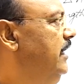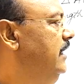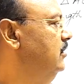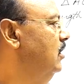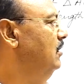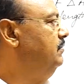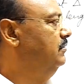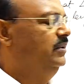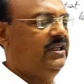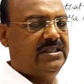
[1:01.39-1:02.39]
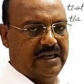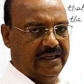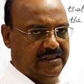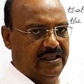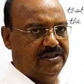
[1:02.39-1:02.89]
length of this
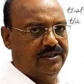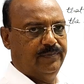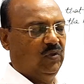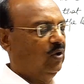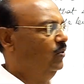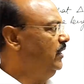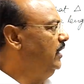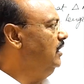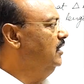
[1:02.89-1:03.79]
tangent. Okay,